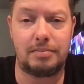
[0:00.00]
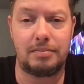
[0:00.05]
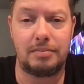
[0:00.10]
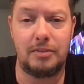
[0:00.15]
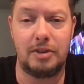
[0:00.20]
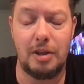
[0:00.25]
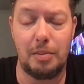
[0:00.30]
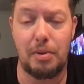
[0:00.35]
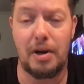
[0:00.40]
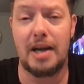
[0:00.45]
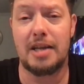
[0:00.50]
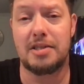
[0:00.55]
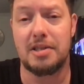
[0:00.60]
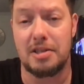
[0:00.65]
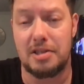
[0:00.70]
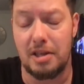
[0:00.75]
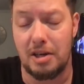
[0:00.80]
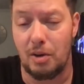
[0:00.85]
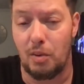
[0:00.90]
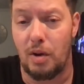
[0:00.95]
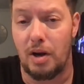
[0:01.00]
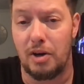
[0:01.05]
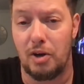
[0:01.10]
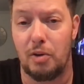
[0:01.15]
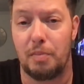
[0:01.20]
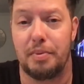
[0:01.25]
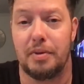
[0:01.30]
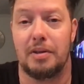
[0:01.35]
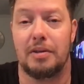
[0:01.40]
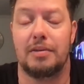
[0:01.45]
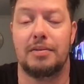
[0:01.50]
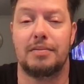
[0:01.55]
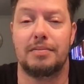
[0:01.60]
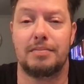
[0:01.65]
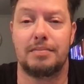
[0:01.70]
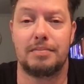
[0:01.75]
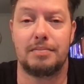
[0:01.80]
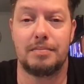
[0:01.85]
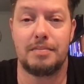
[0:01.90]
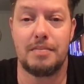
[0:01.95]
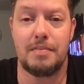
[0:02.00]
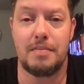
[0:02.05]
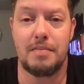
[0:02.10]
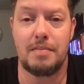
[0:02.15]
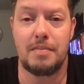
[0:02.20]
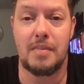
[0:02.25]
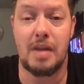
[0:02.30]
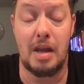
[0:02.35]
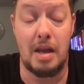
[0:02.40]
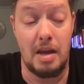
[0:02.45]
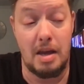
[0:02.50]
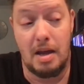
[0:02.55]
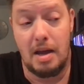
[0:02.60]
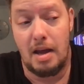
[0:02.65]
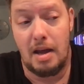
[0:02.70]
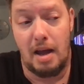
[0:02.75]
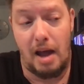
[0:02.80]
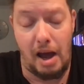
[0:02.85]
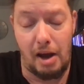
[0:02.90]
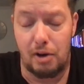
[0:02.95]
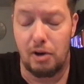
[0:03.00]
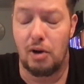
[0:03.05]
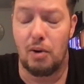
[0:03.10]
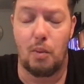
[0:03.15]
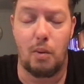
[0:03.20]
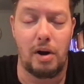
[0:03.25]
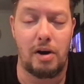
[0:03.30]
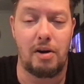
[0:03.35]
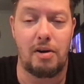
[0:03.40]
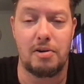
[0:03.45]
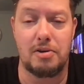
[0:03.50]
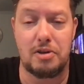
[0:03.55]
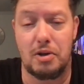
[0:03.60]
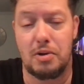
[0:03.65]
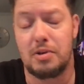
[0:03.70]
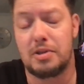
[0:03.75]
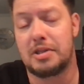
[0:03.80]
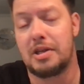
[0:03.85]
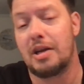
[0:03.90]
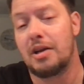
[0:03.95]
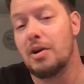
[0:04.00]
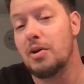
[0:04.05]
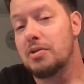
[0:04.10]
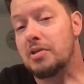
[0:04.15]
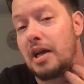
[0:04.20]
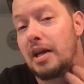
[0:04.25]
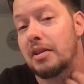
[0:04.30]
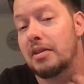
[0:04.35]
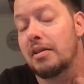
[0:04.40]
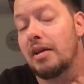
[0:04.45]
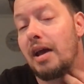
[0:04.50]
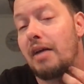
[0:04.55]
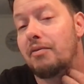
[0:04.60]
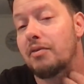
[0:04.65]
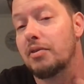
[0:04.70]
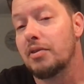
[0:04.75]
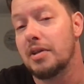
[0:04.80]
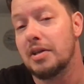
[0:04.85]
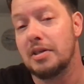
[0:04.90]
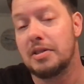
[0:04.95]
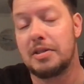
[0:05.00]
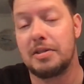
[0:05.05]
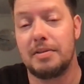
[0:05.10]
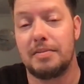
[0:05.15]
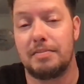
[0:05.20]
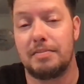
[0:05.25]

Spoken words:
Nebraska's sitting wide open. I don't know where Arizona State goes after this.